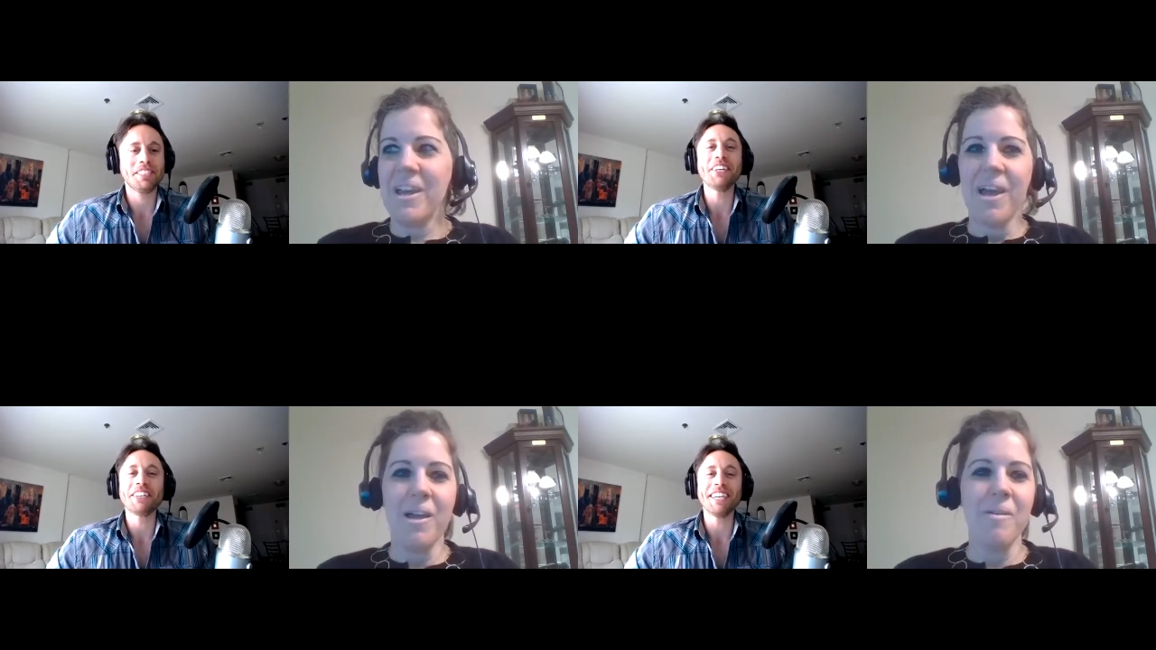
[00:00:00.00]

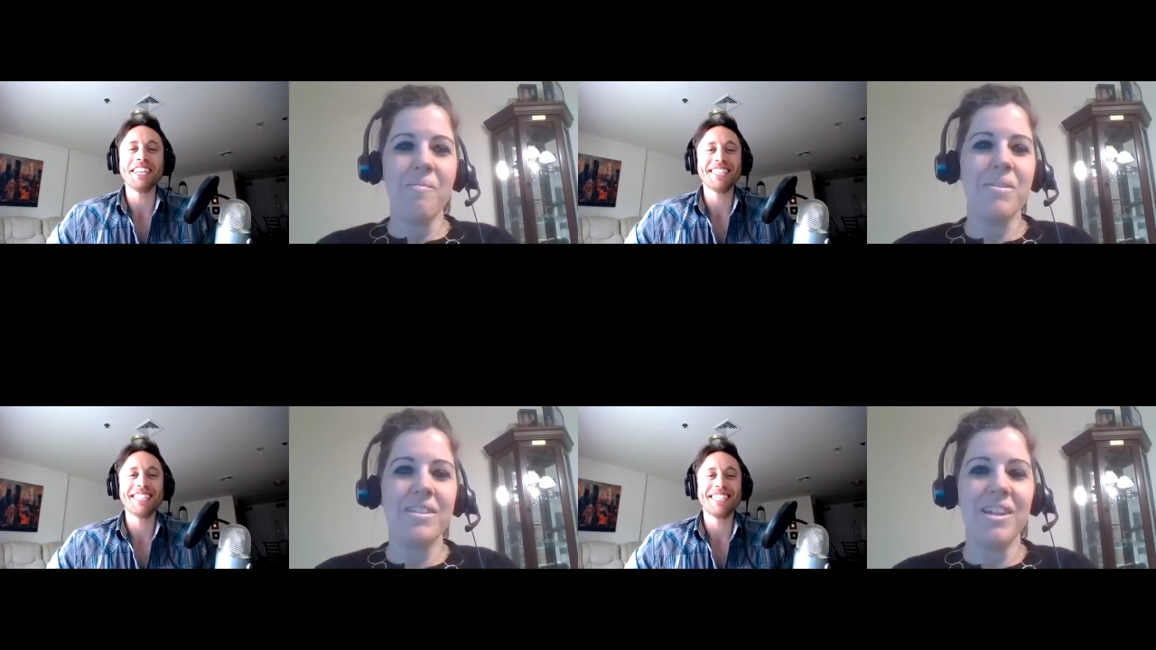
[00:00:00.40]

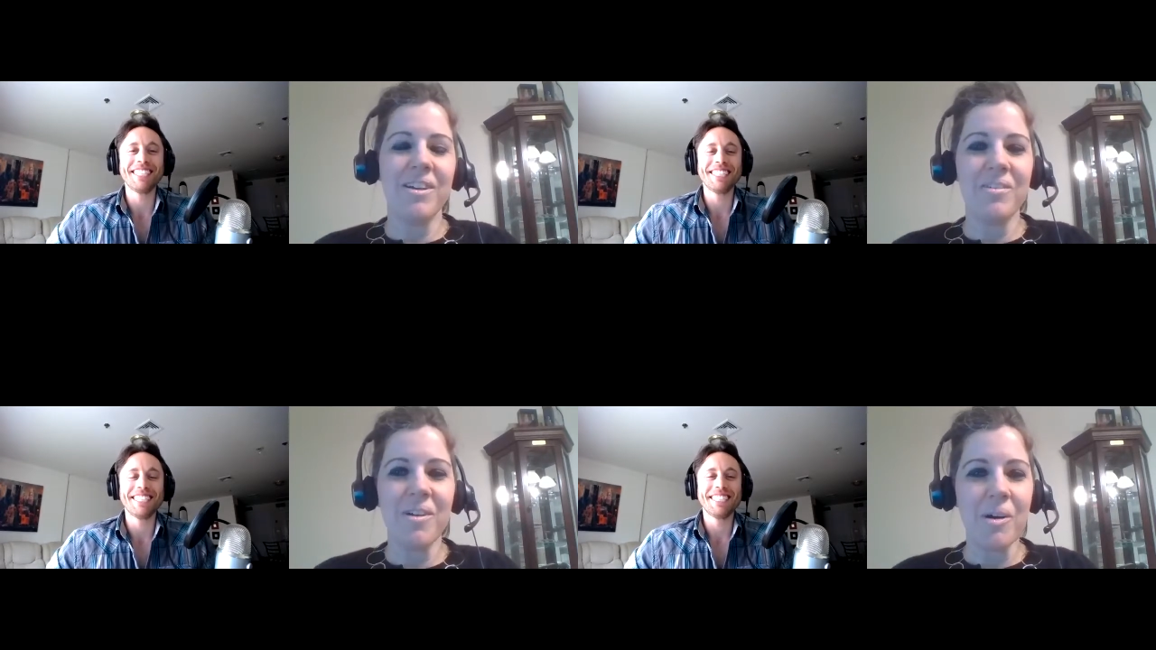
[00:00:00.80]
Speaker 1: Um,
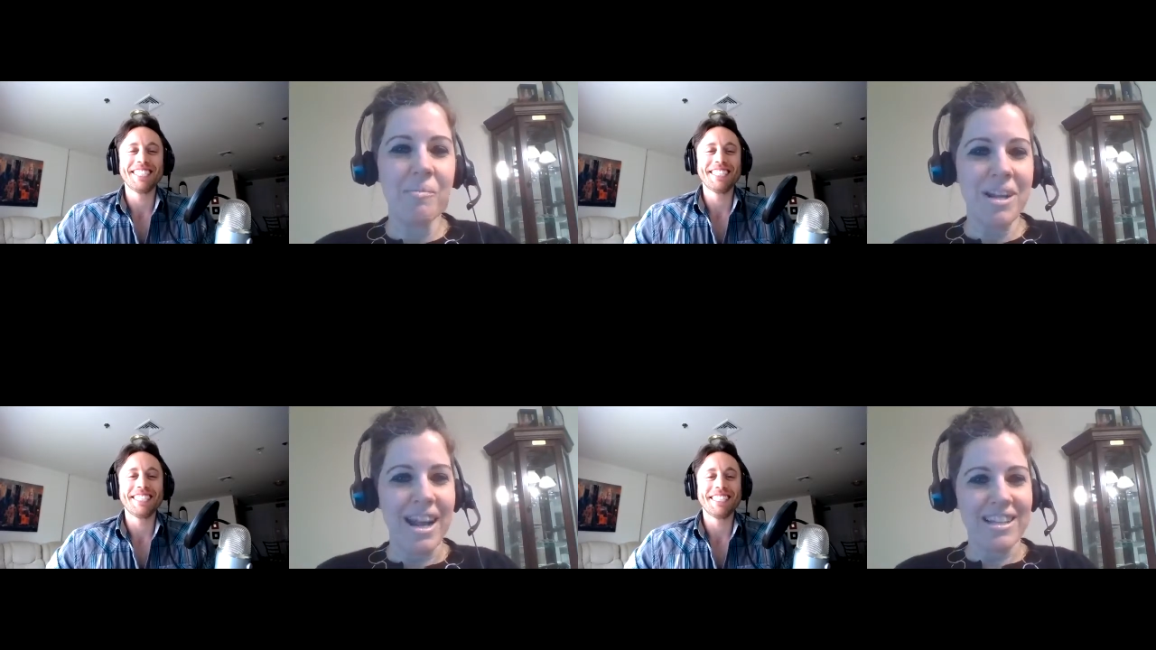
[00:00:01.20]
so,
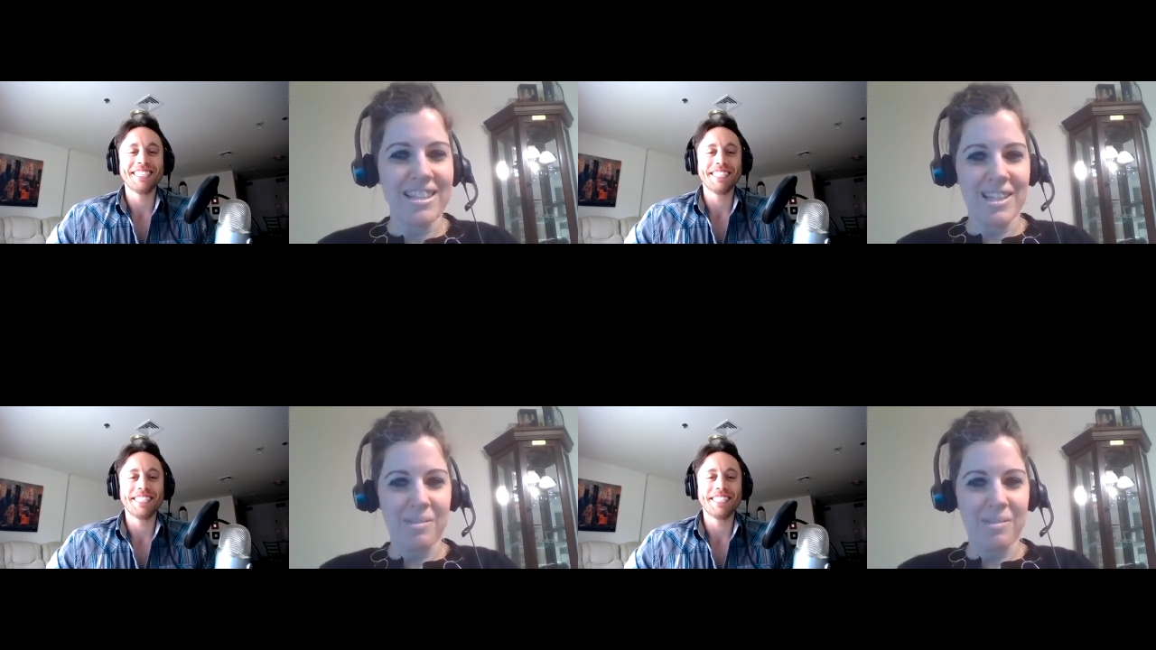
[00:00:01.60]
open access